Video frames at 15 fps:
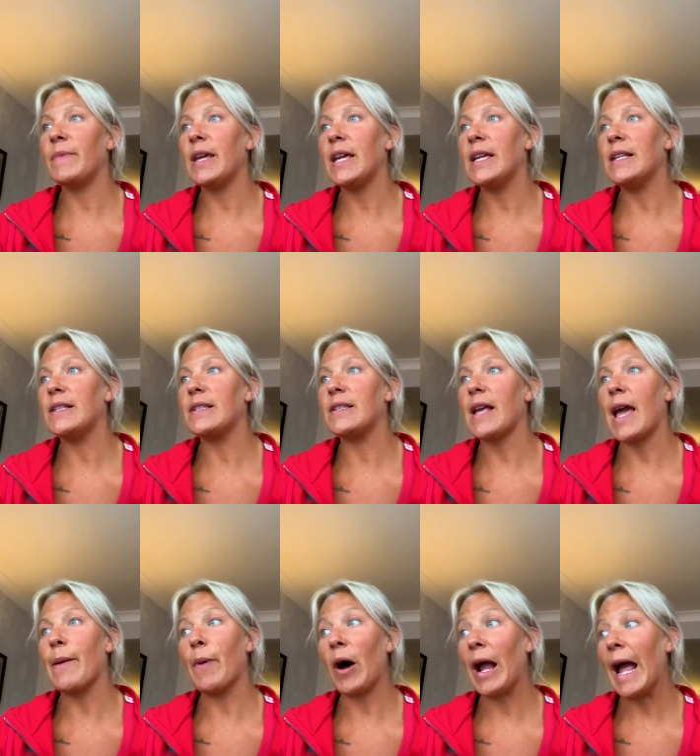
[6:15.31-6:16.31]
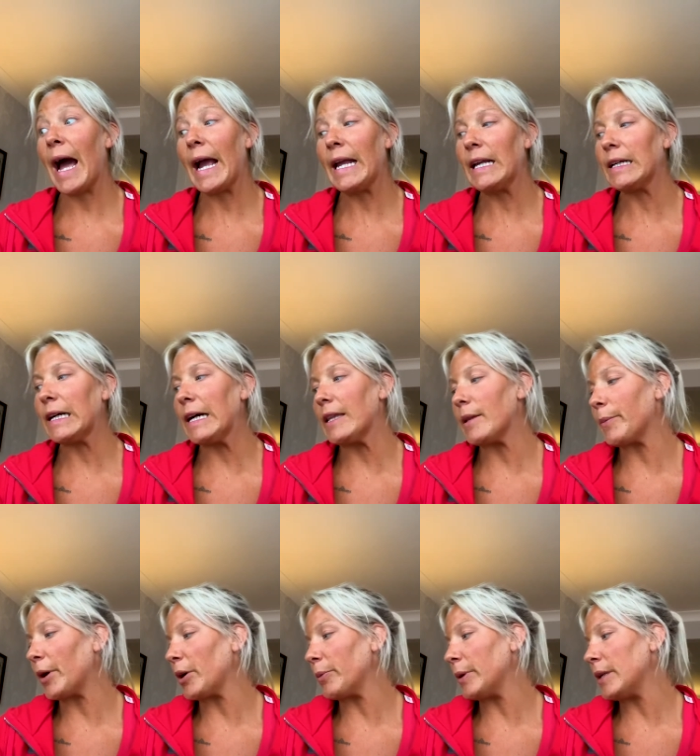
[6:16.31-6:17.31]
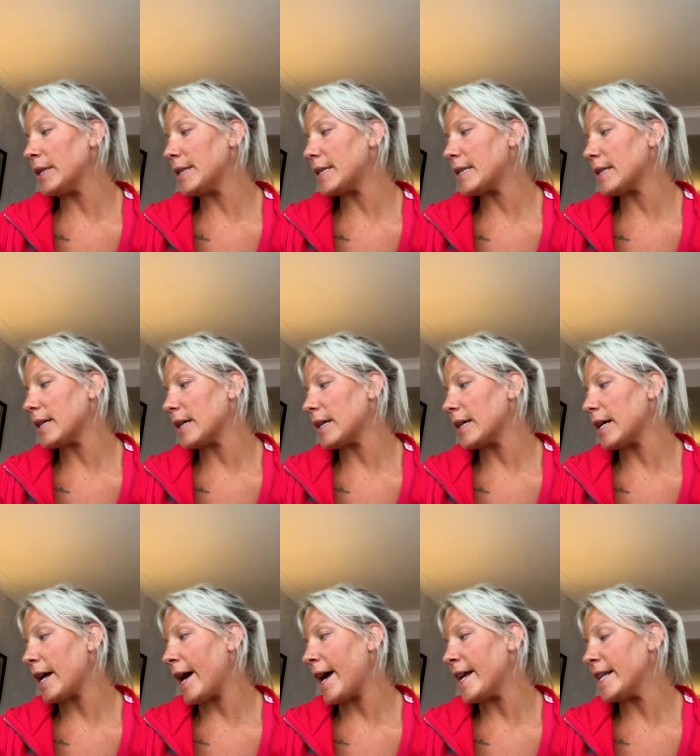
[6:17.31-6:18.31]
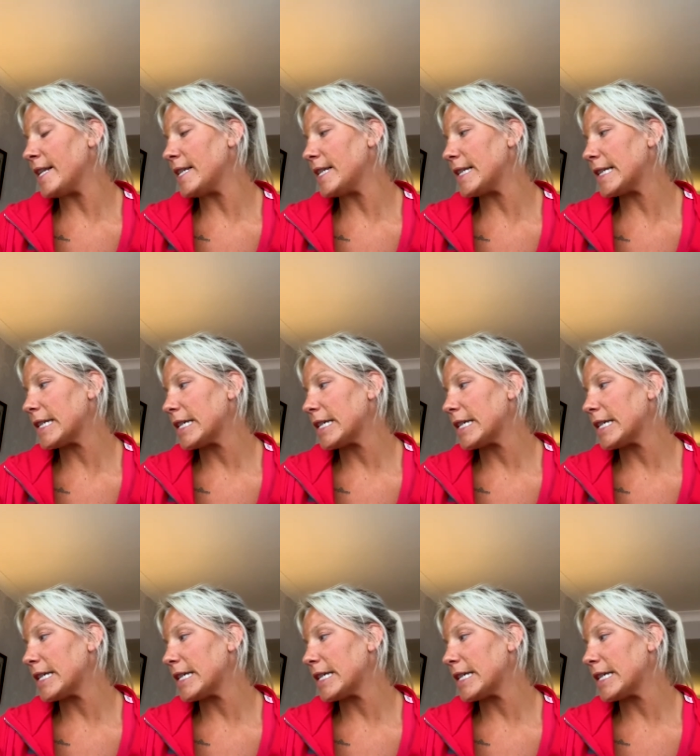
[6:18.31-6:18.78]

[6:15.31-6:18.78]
is MIA at the moment, and